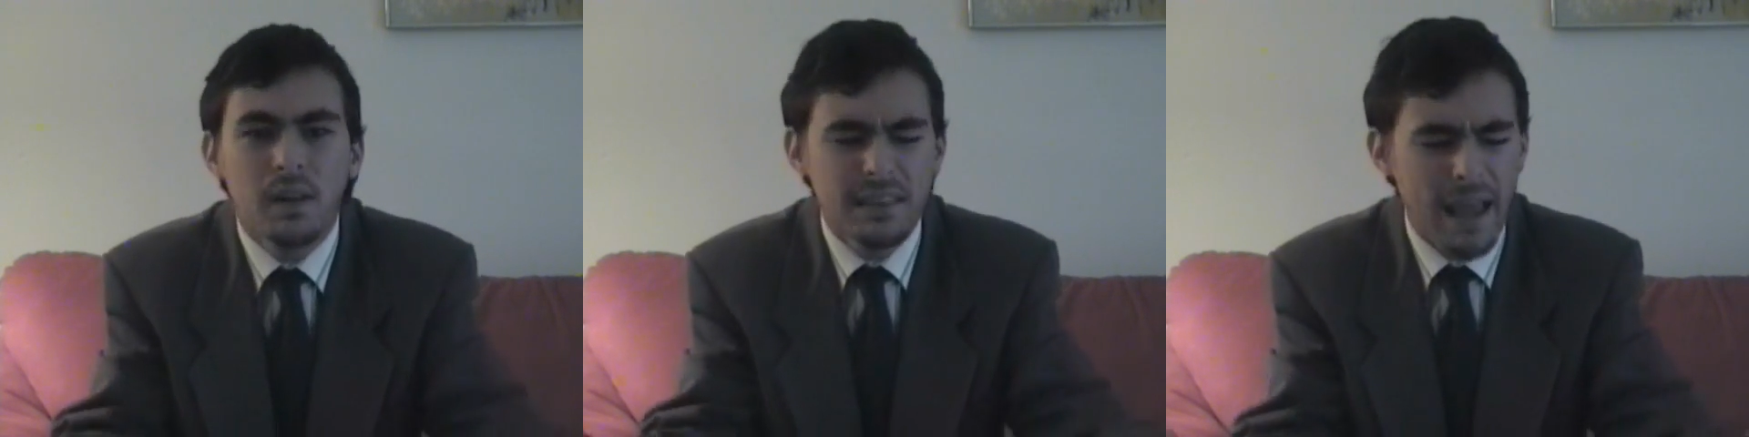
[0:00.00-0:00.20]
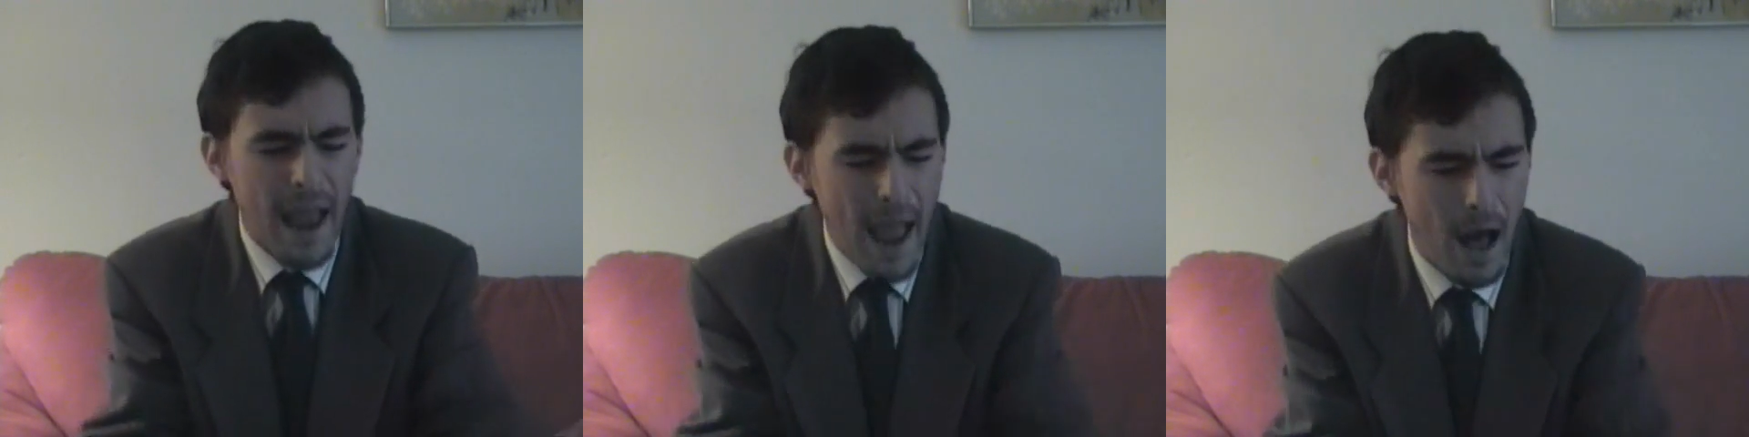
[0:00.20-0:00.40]

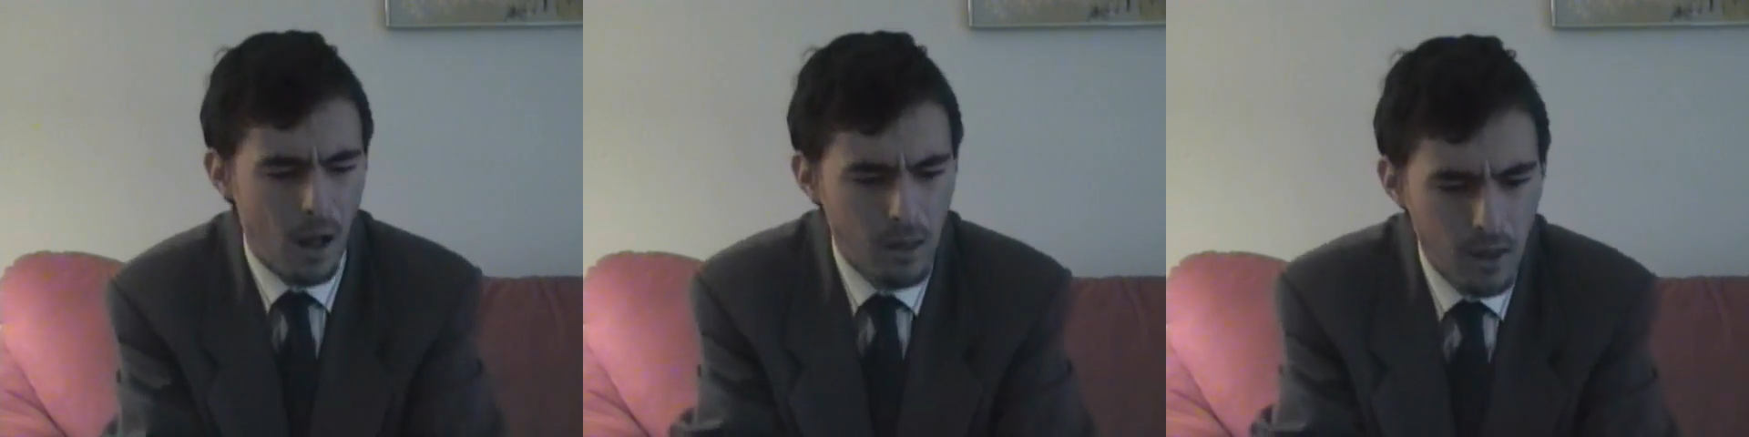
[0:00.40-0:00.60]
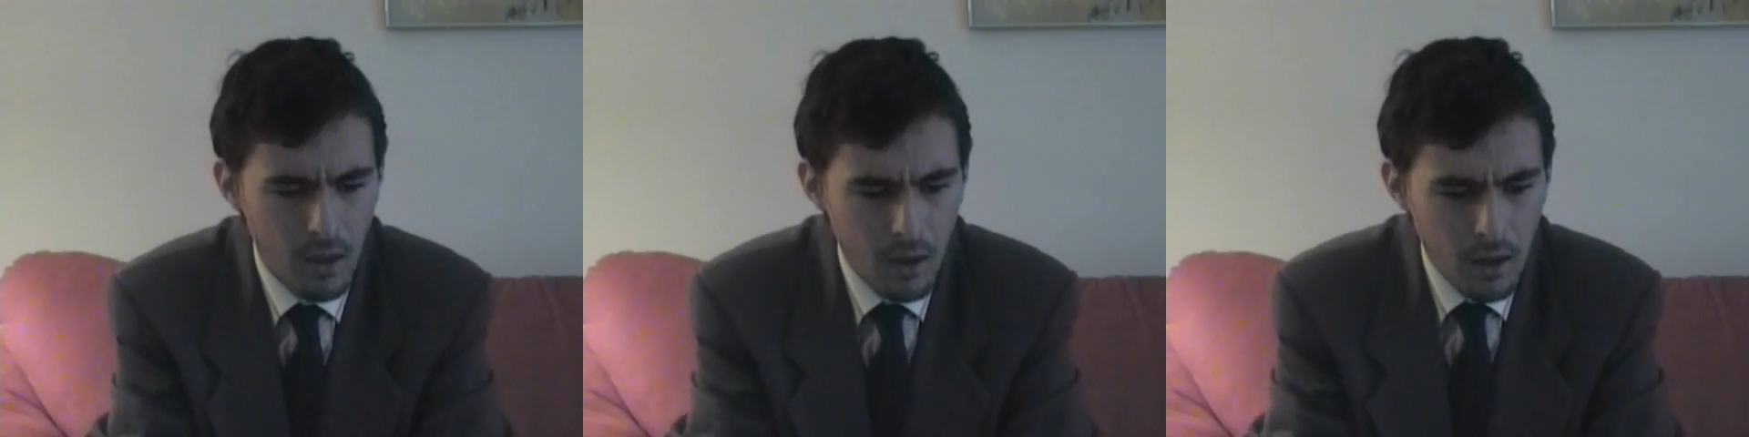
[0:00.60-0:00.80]
What the
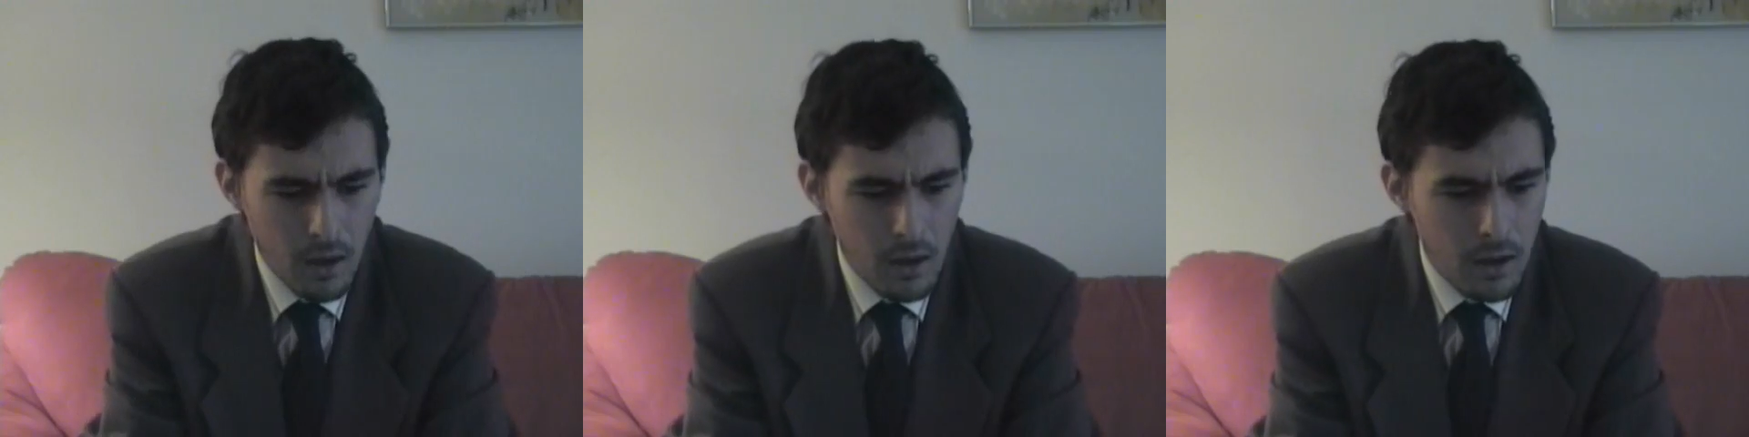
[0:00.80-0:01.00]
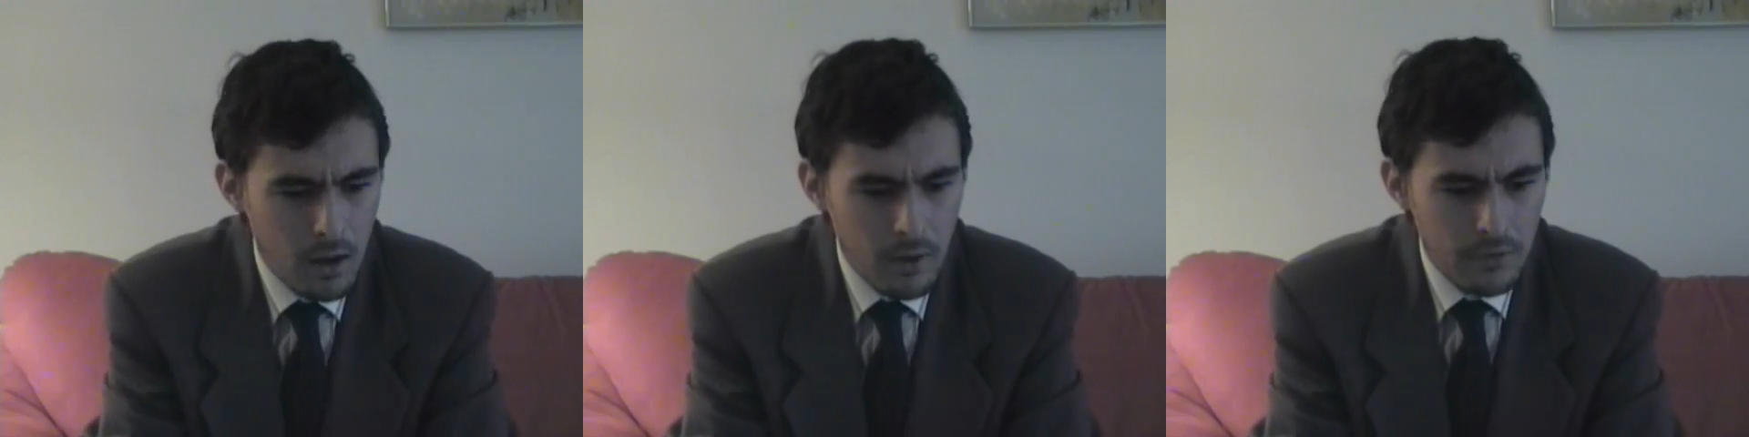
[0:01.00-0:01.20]
hell?
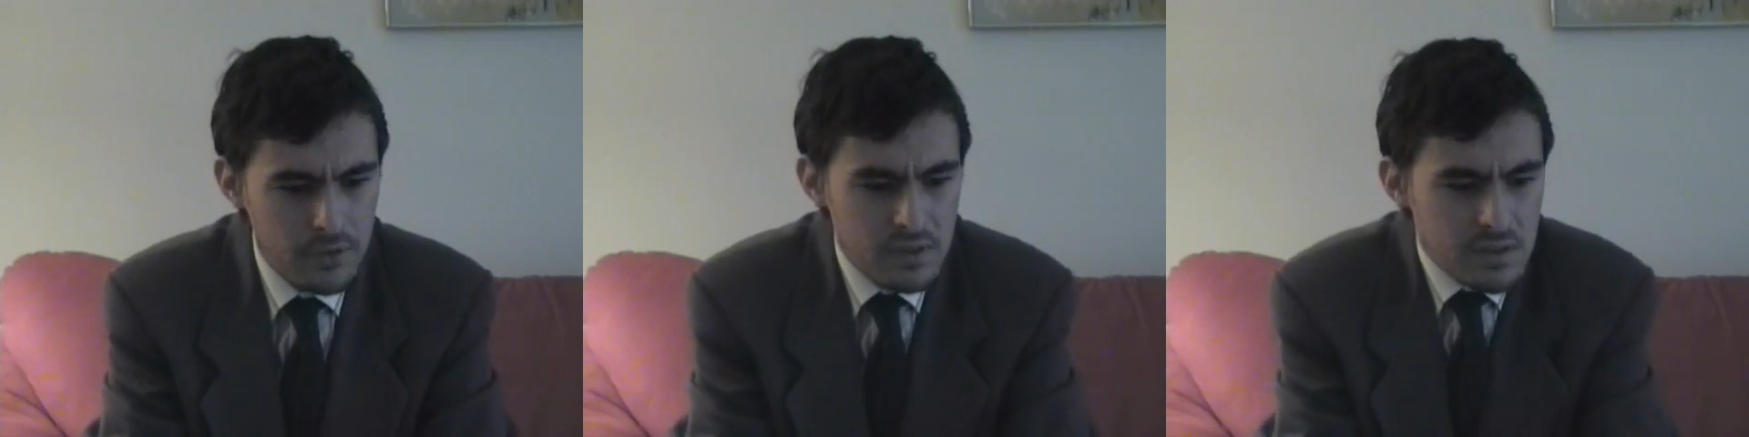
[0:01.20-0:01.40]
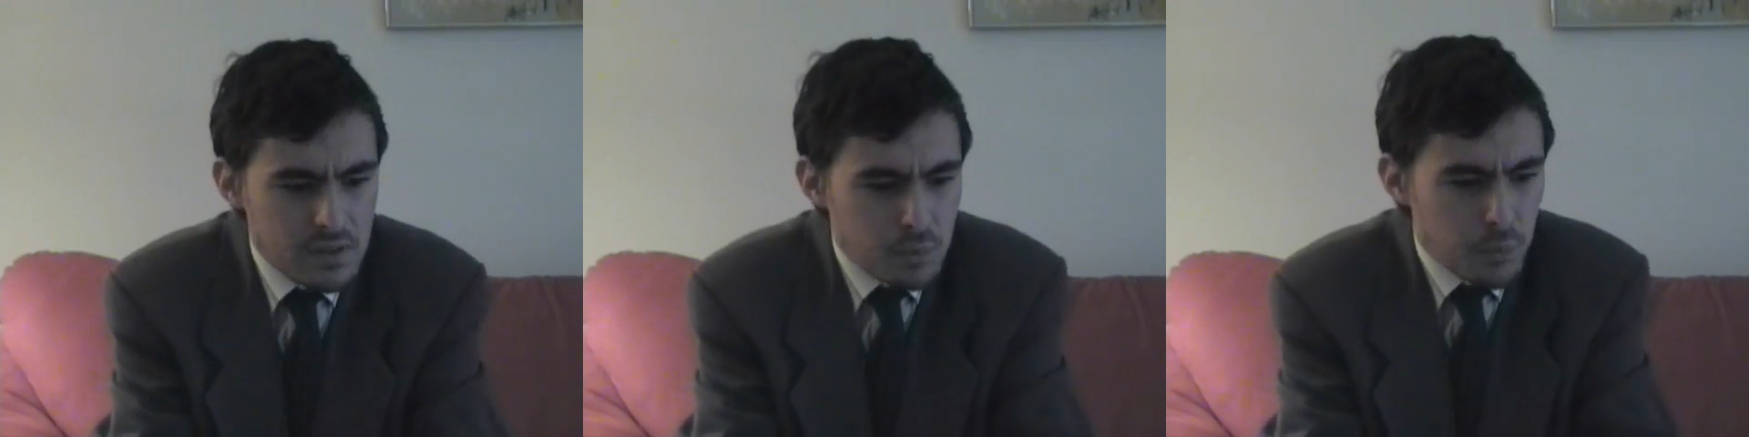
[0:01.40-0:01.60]

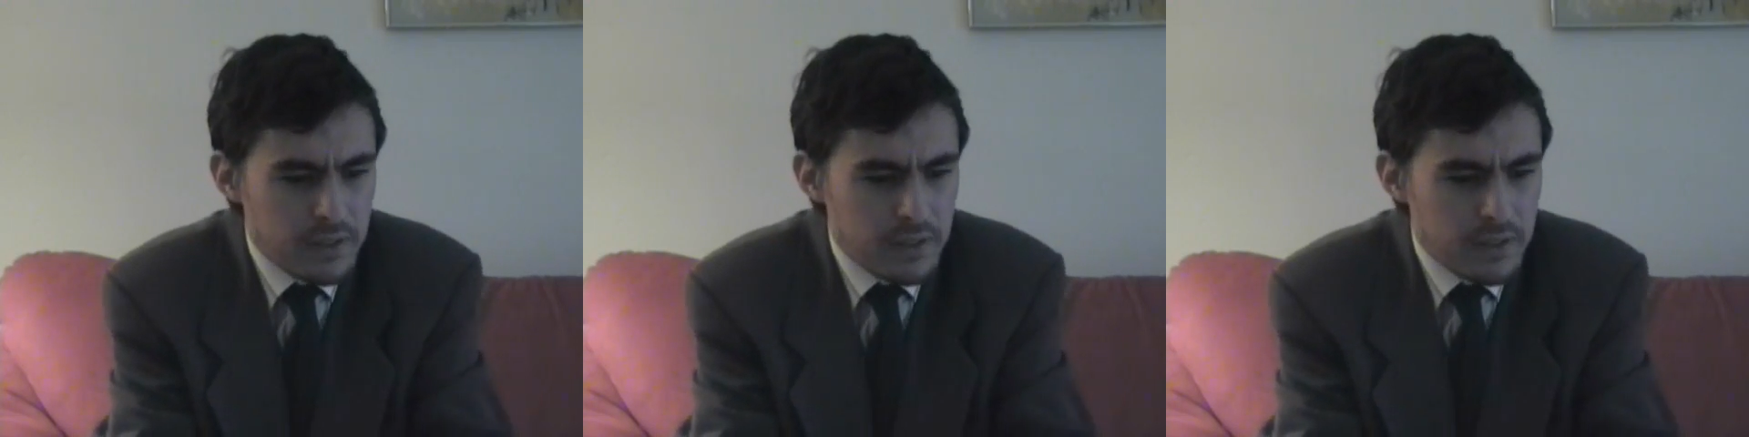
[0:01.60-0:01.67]
This is